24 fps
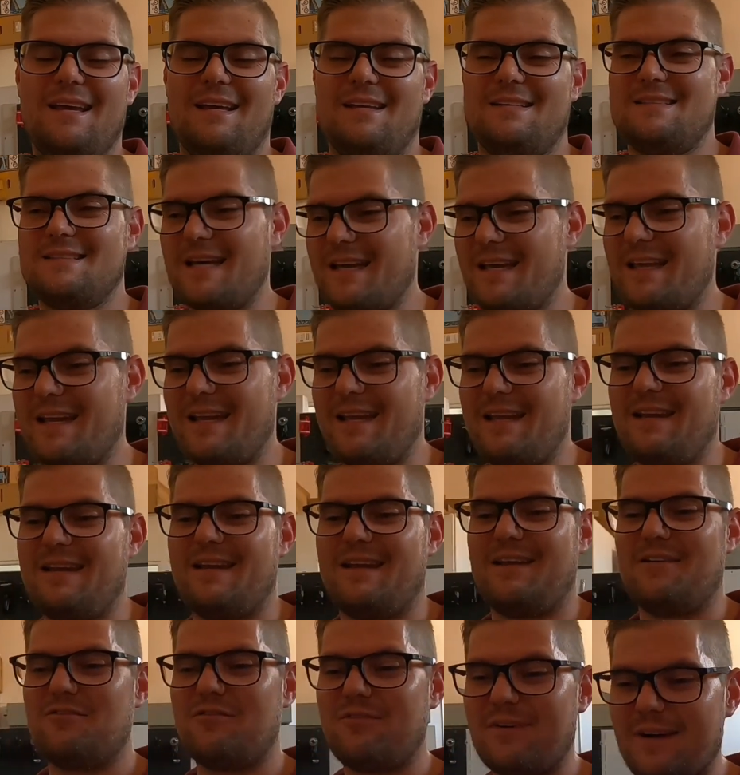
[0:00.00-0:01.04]
take it in,
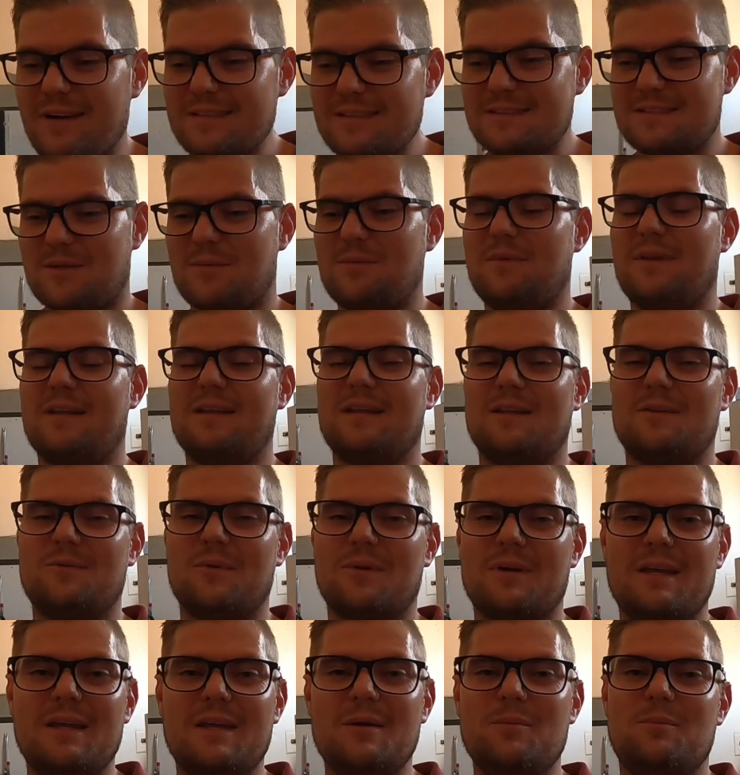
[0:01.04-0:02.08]
and find something that will
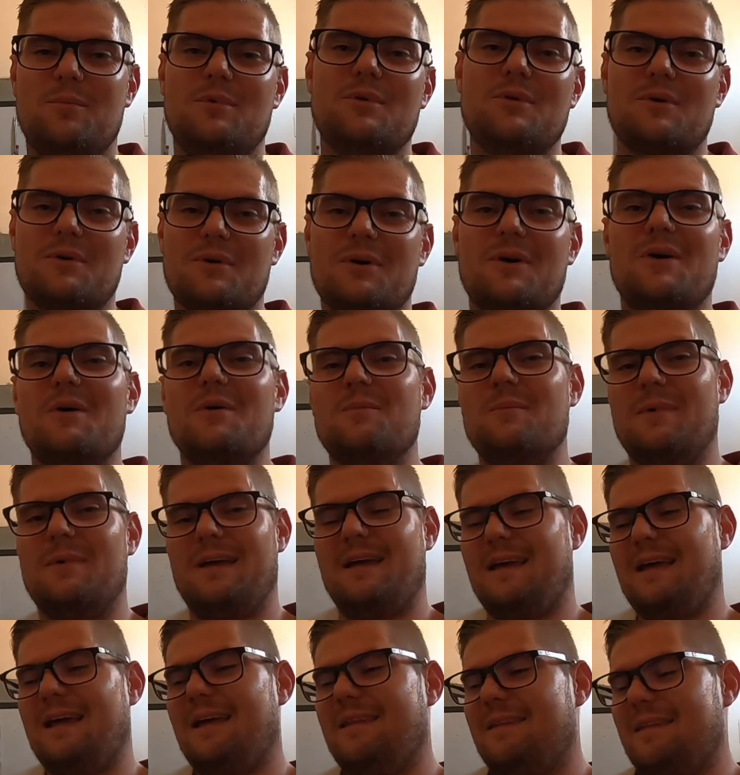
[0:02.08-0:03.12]
keep you calm
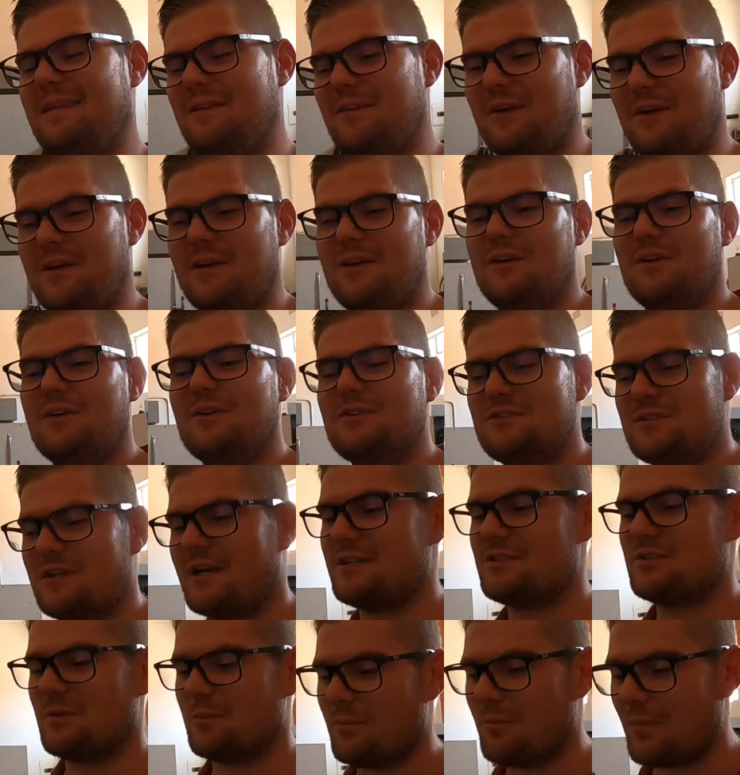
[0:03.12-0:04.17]
and that you can do to
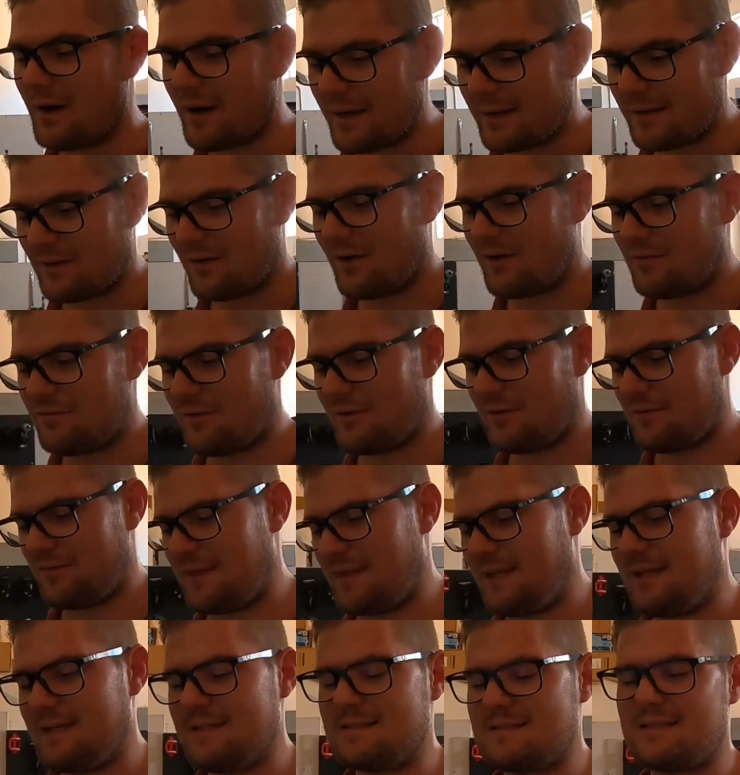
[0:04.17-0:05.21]
get your mind off of
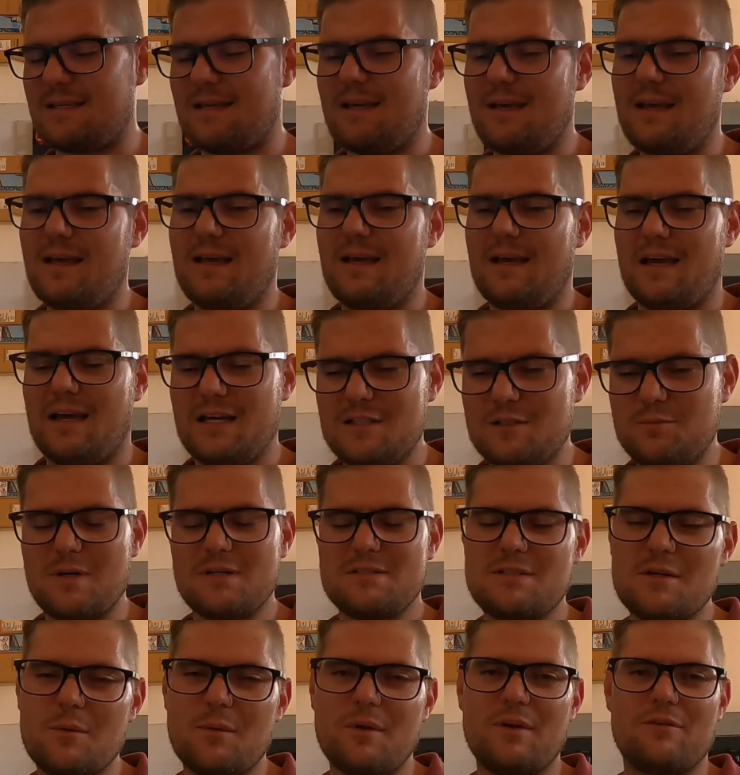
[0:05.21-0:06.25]
things,
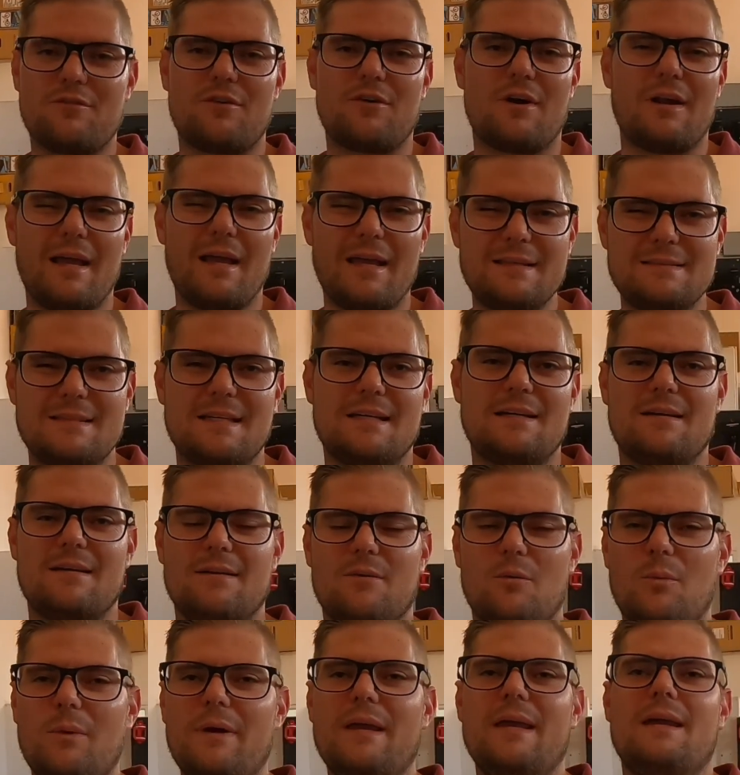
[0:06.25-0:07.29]
especially when you've got a hectic
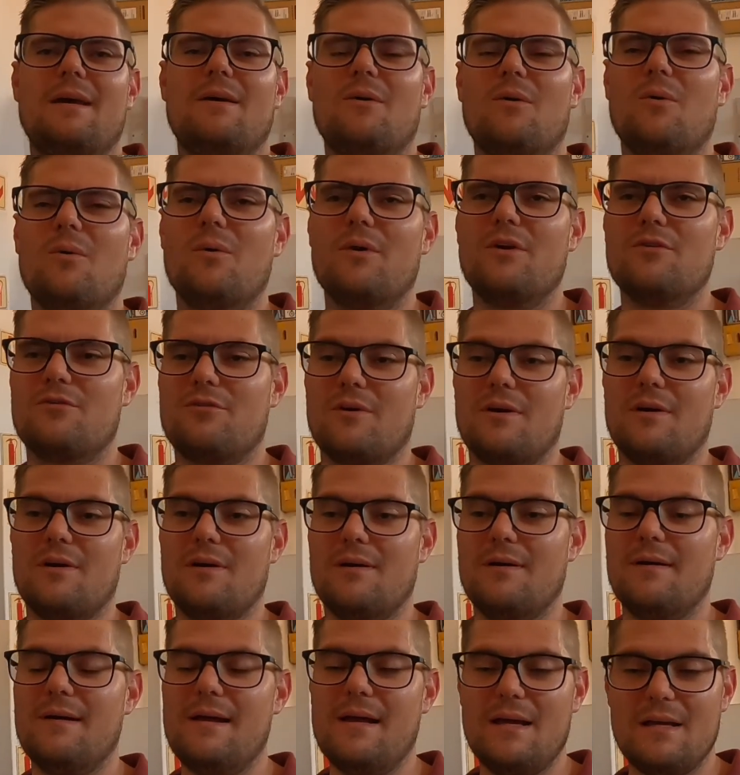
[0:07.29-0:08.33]
week or you've got
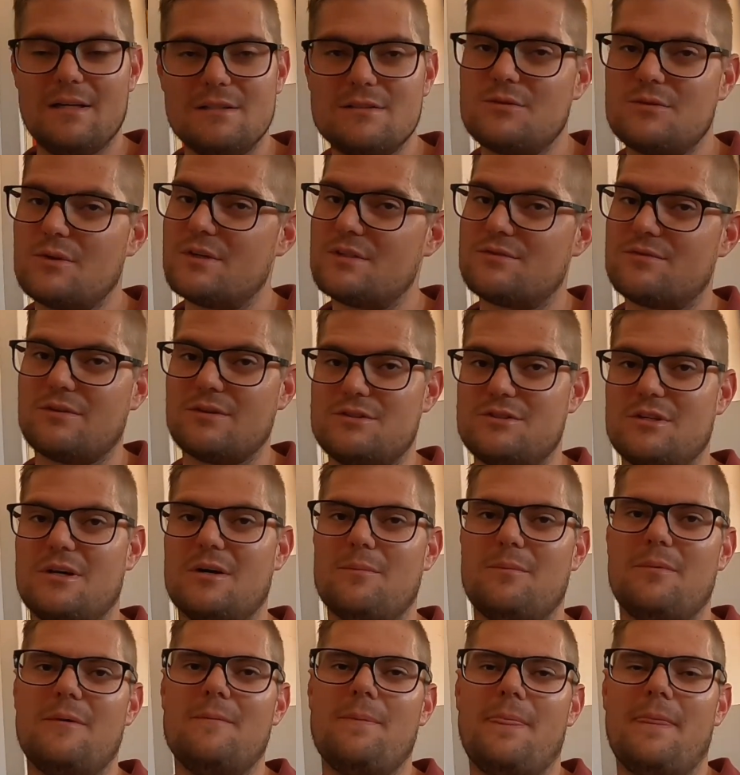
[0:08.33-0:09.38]
a stressful
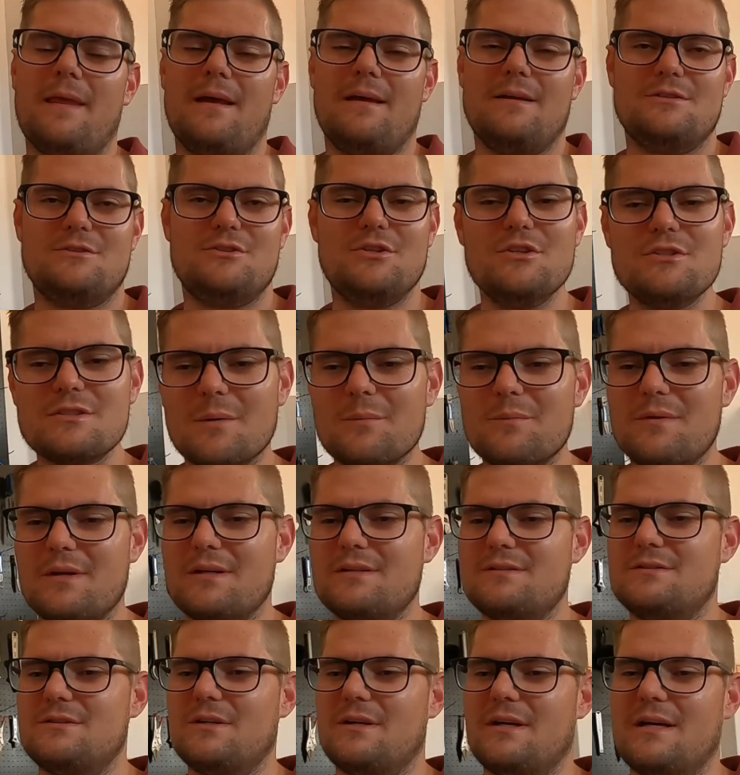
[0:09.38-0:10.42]
job. Do
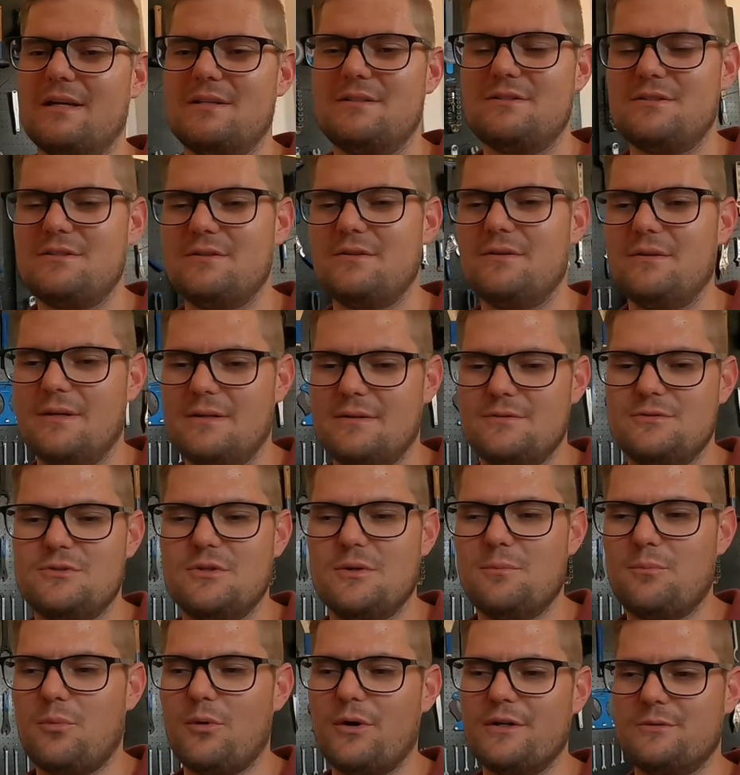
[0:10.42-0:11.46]
something to get you to a
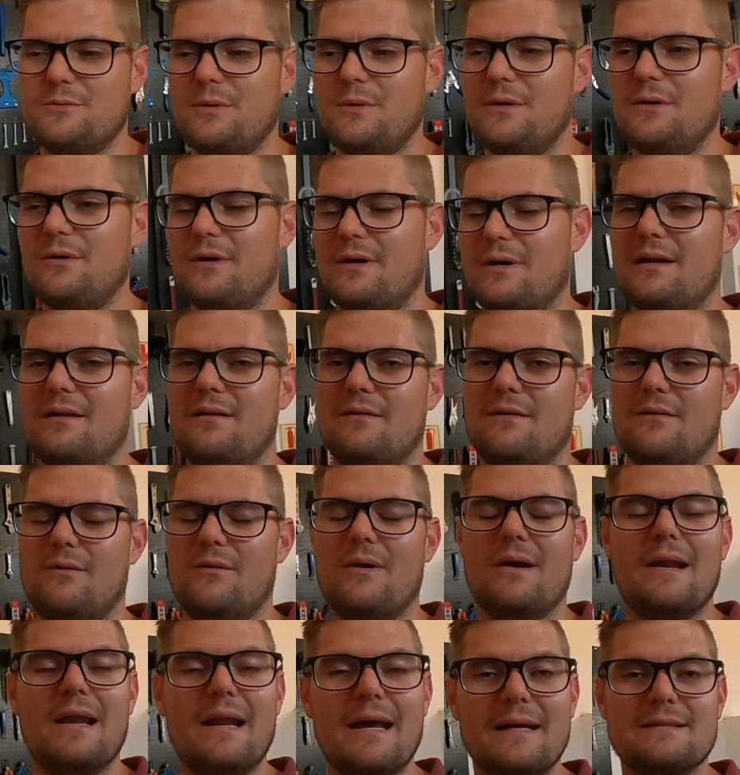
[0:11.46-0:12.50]
point where you can
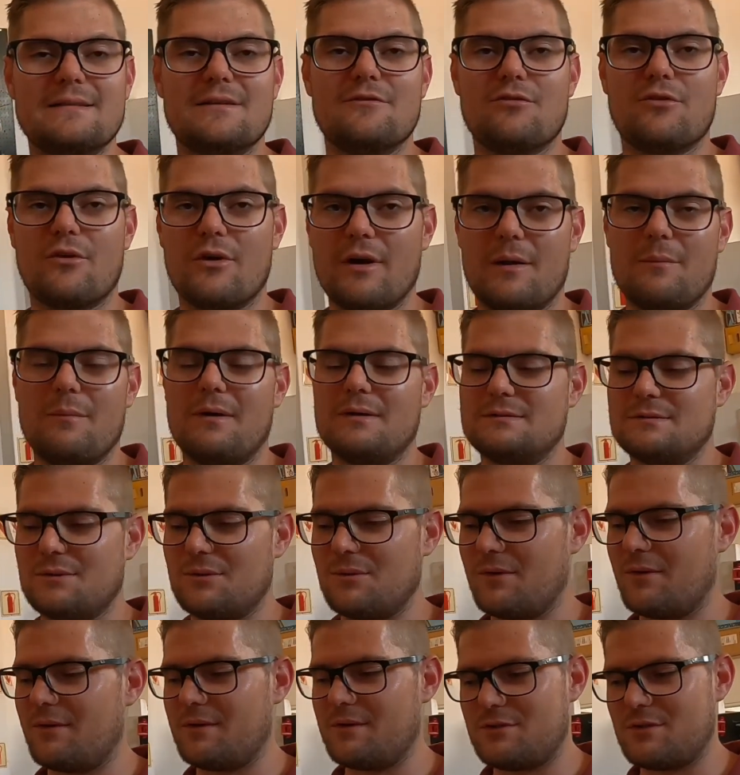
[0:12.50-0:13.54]
relax and forget about
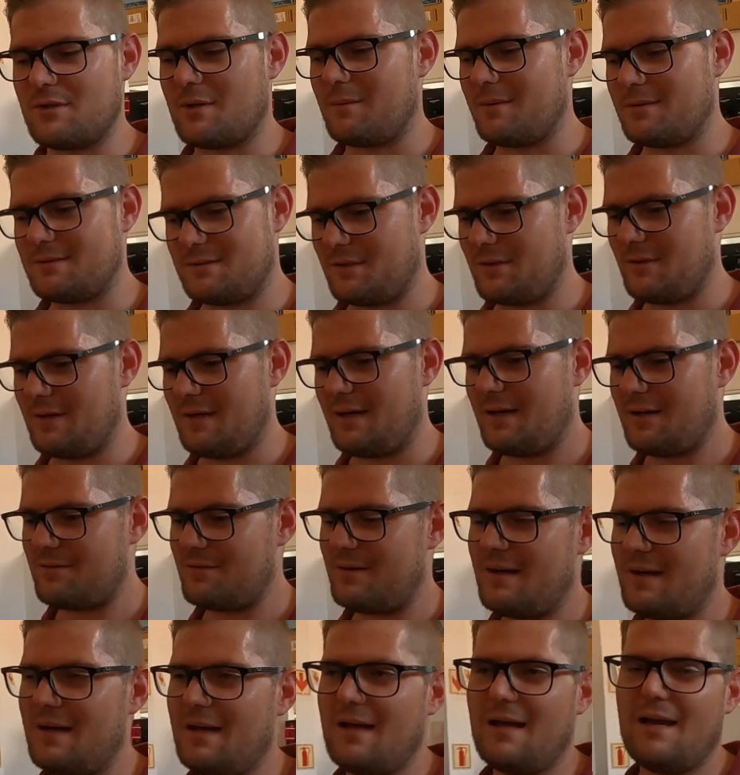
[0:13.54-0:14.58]
all the troubles in your life.
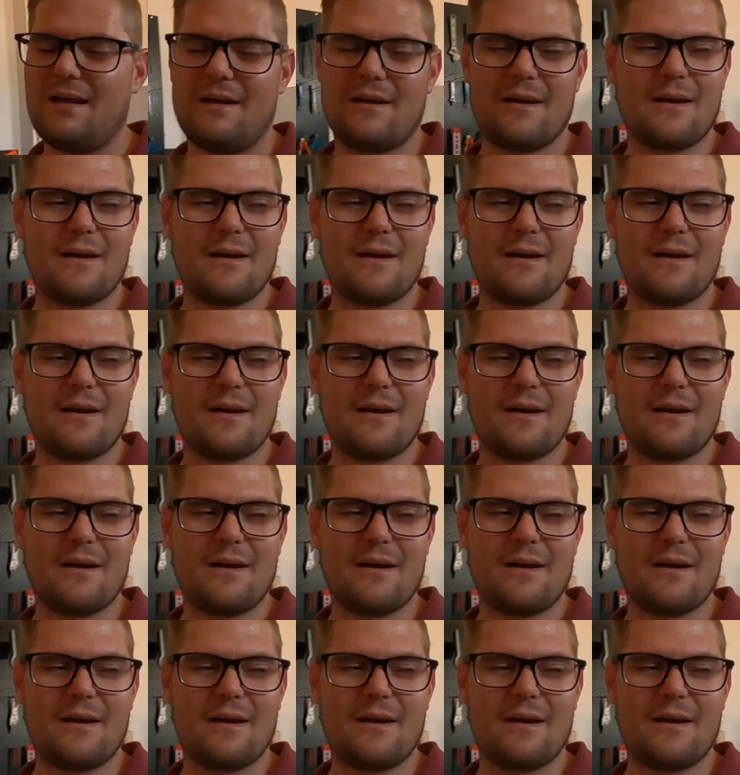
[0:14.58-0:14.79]
Now